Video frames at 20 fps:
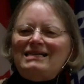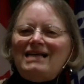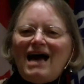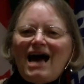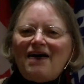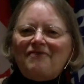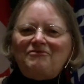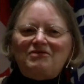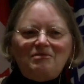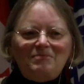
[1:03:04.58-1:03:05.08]

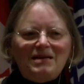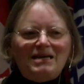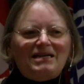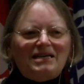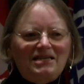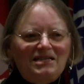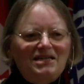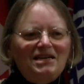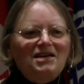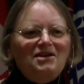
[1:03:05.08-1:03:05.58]
have to be
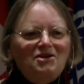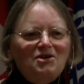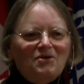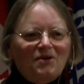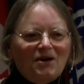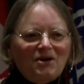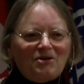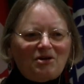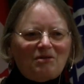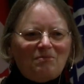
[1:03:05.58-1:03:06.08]

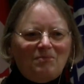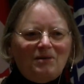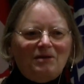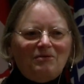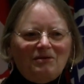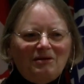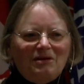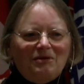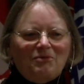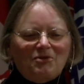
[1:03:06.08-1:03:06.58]
continuous,
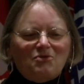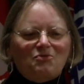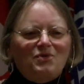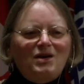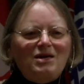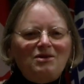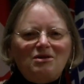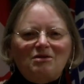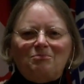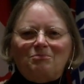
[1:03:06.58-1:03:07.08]
but it was
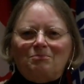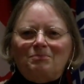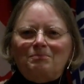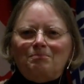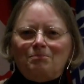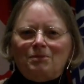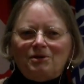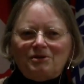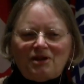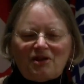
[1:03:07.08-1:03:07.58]

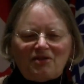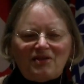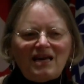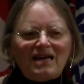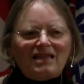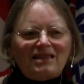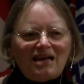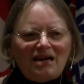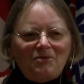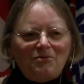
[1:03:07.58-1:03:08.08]
reasonable to
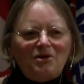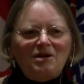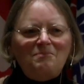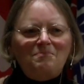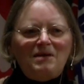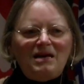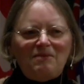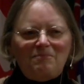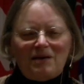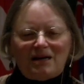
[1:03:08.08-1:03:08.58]
think they would
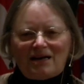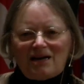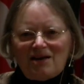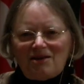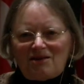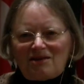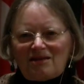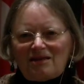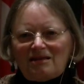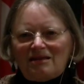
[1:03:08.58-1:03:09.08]
be
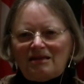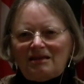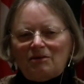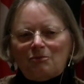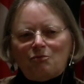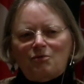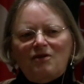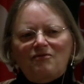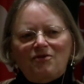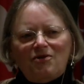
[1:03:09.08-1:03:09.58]
because the
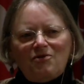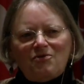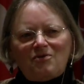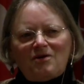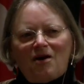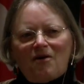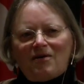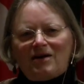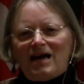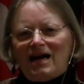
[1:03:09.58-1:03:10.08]
rivers
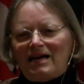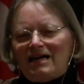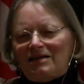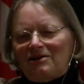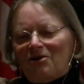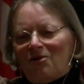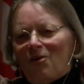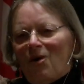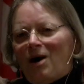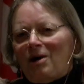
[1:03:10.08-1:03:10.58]
are getting
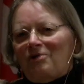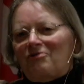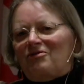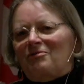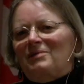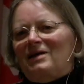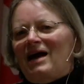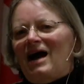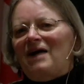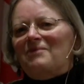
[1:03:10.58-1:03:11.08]
their water from
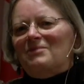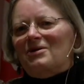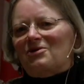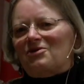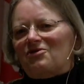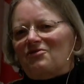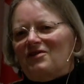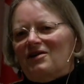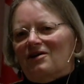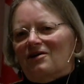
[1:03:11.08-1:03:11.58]
the
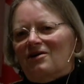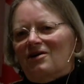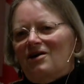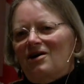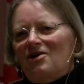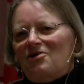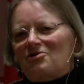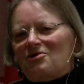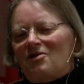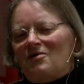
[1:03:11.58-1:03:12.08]
atmosphere.
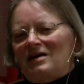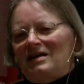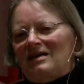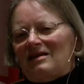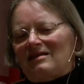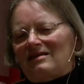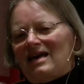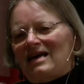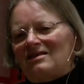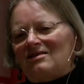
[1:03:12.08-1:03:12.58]
So in a
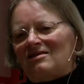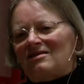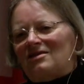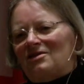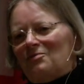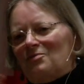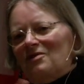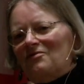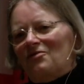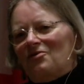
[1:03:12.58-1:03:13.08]
sense, the
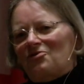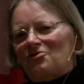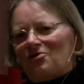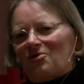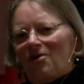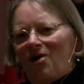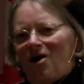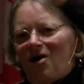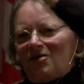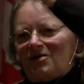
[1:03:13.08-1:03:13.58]
rivers are
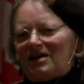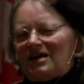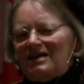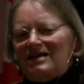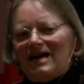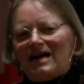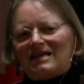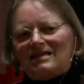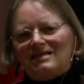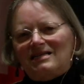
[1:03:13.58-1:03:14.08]
all
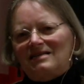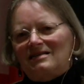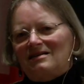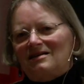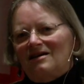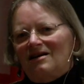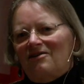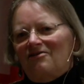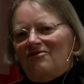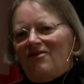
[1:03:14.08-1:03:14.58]
connected
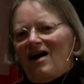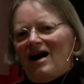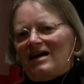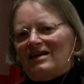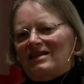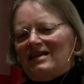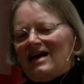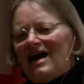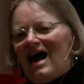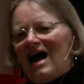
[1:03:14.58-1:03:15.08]
via
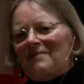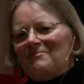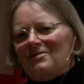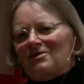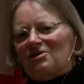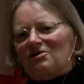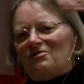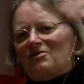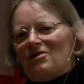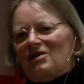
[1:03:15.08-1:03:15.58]
the
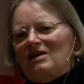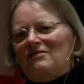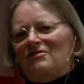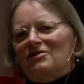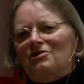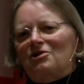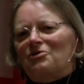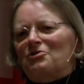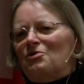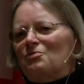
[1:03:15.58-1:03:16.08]
atmosphere, even
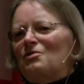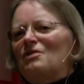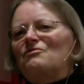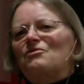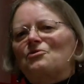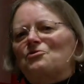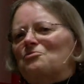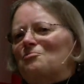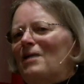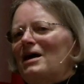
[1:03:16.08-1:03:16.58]
though the
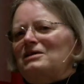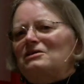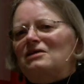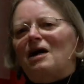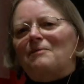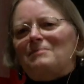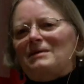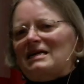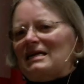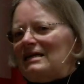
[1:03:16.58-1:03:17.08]
rivers might
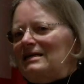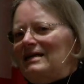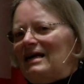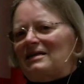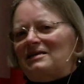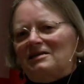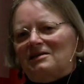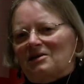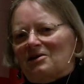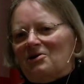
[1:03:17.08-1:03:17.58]
not be
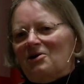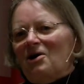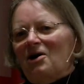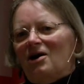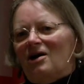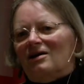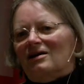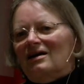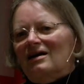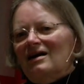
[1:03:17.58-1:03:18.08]
connected at
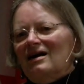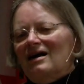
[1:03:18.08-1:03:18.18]
all.